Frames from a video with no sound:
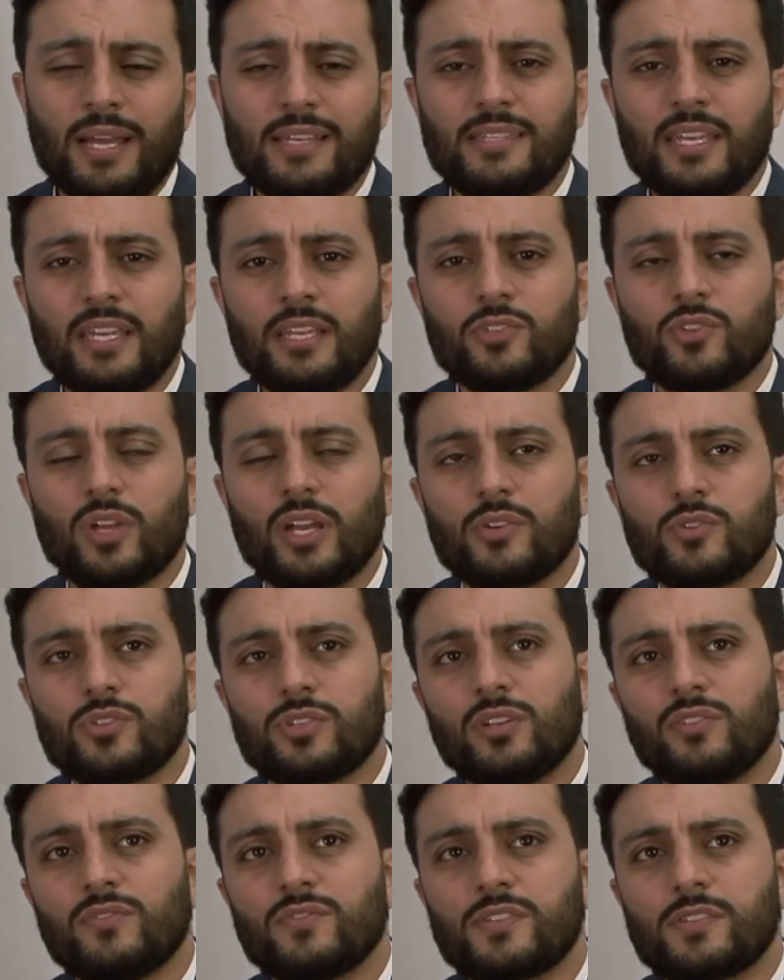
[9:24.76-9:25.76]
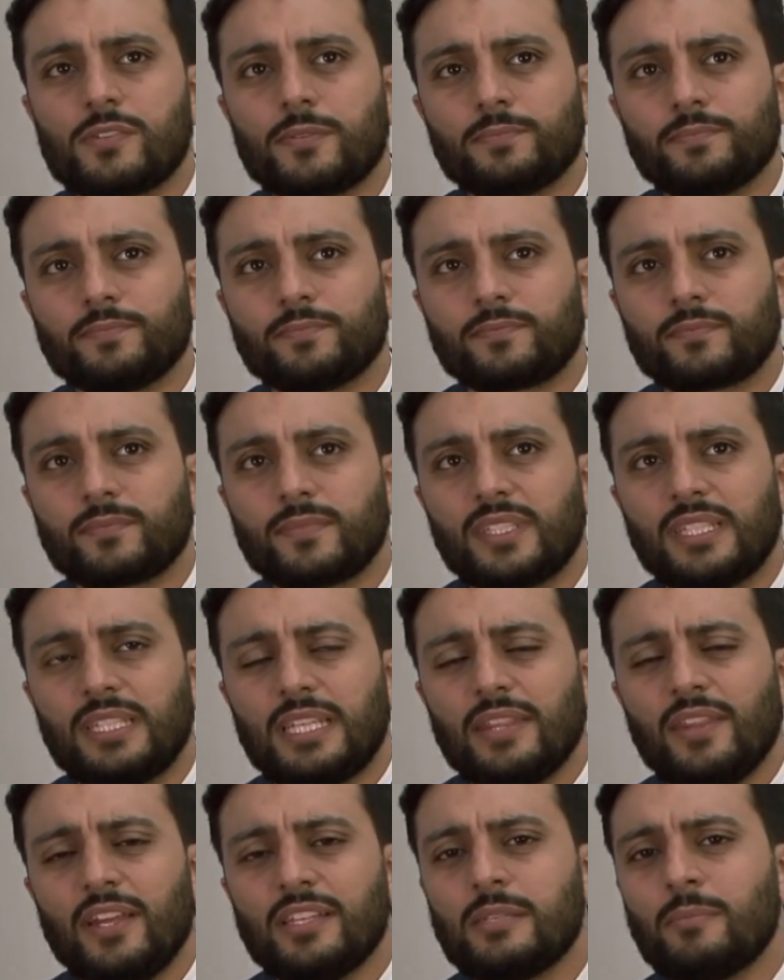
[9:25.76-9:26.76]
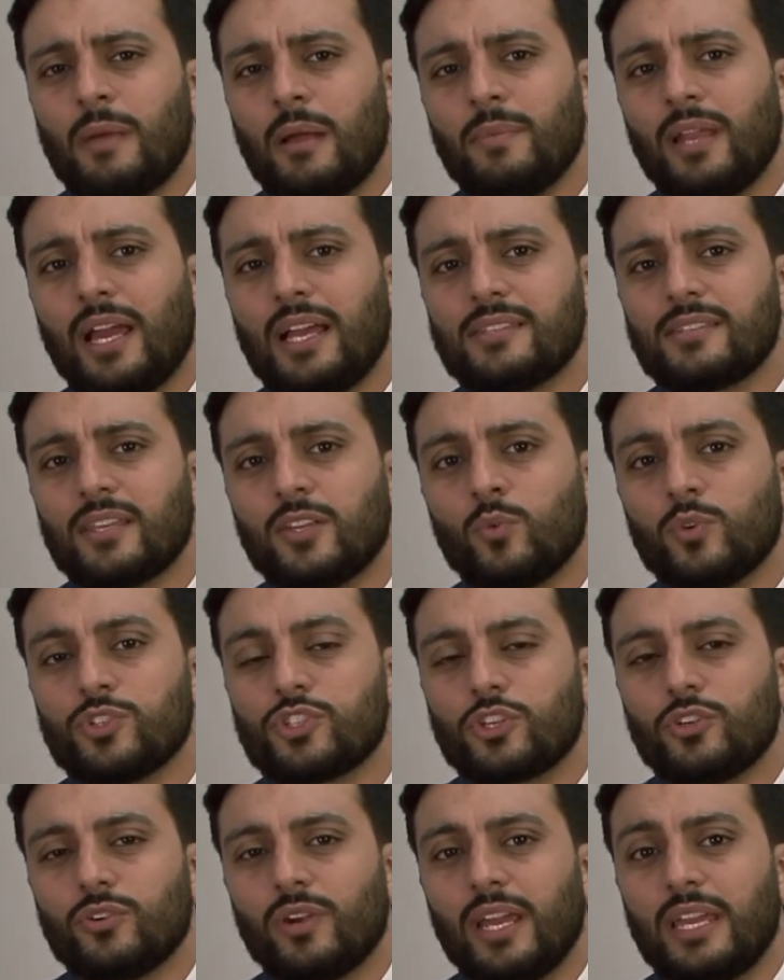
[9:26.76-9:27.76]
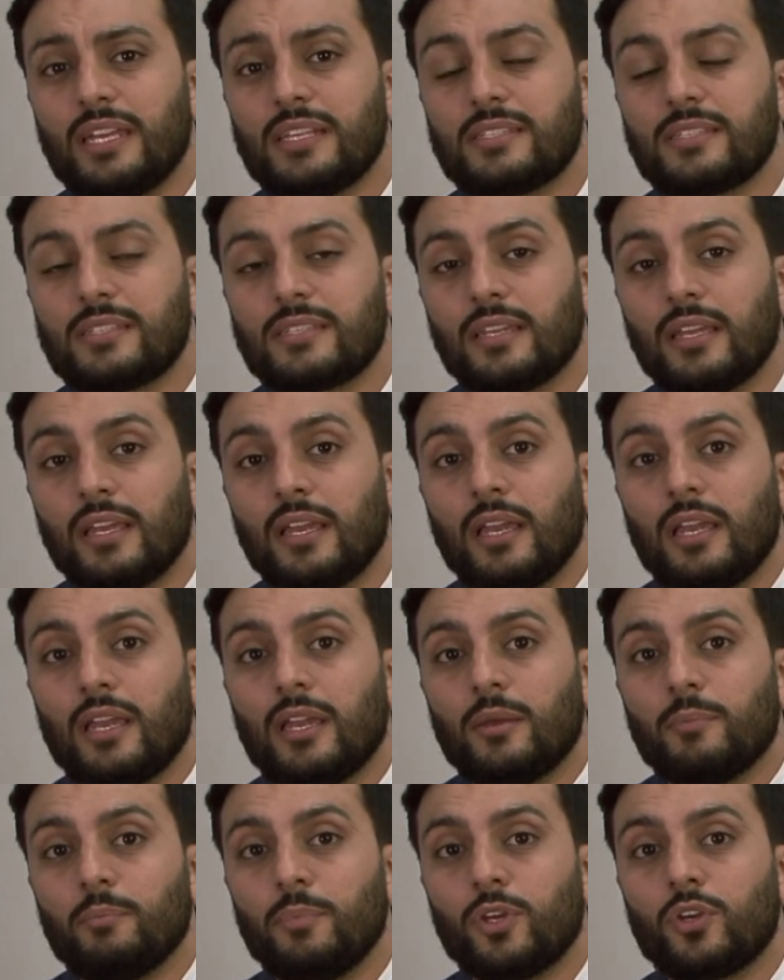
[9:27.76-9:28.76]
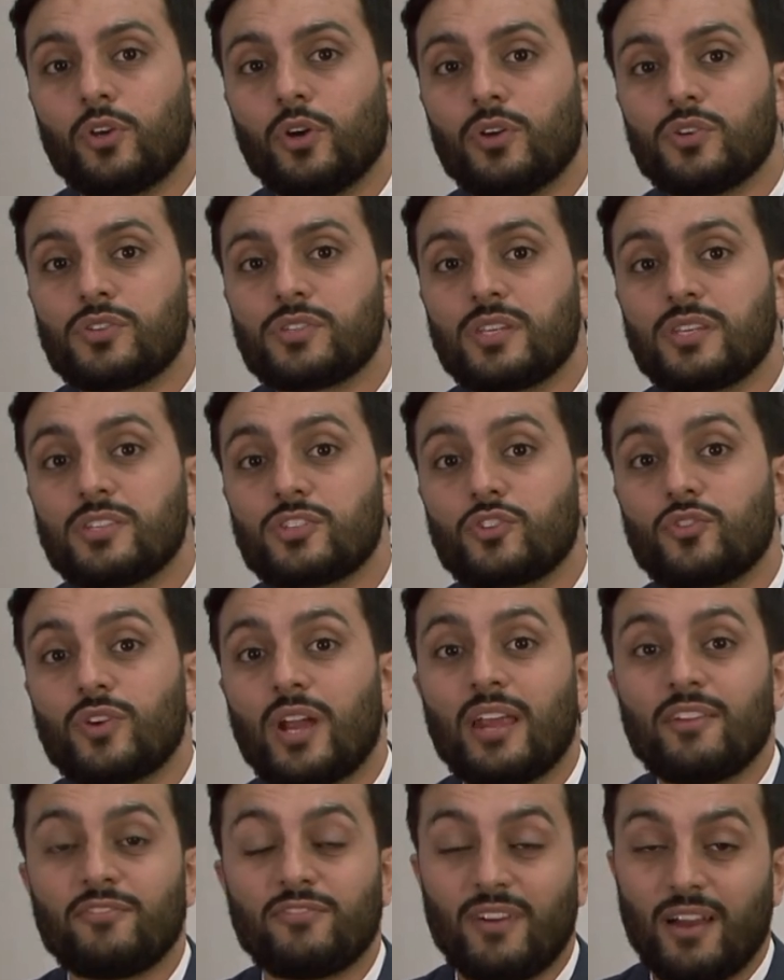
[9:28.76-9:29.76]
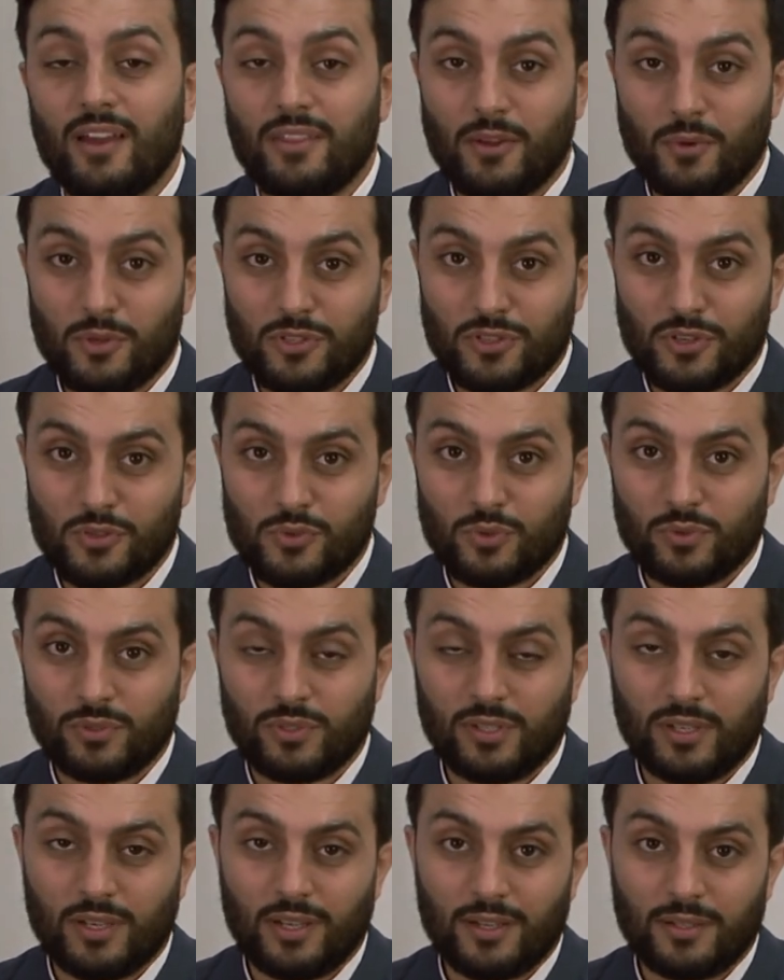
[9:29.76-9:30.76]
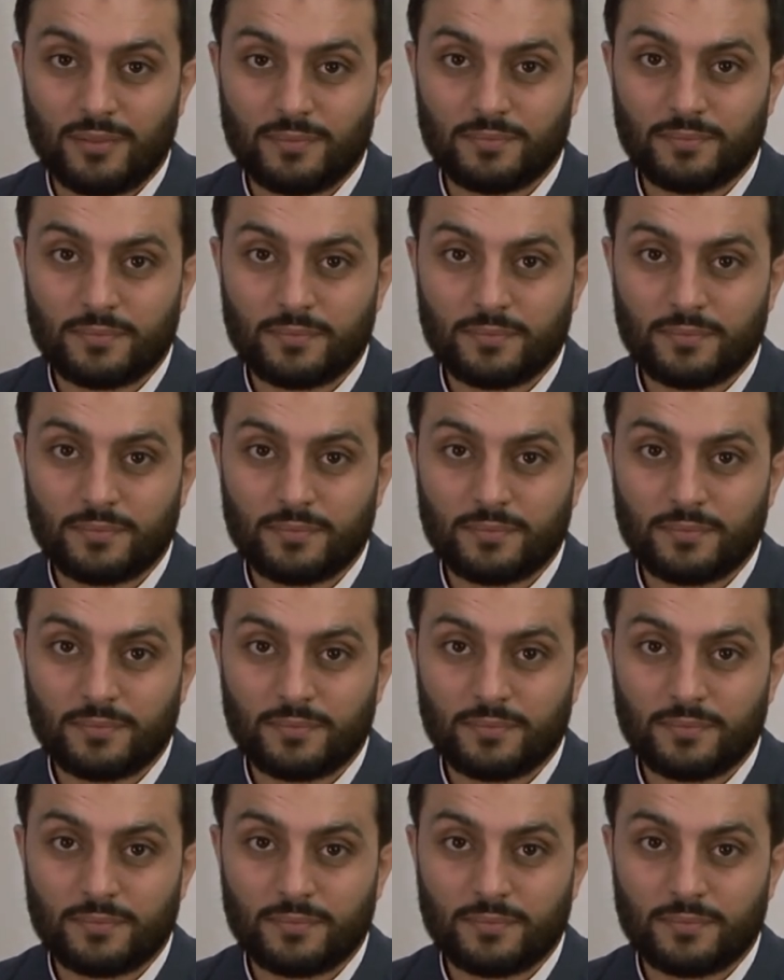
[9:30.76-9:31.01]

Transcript: by saying to ourselves that Imam al-Hasan was great because his grandfather was Rasulullah.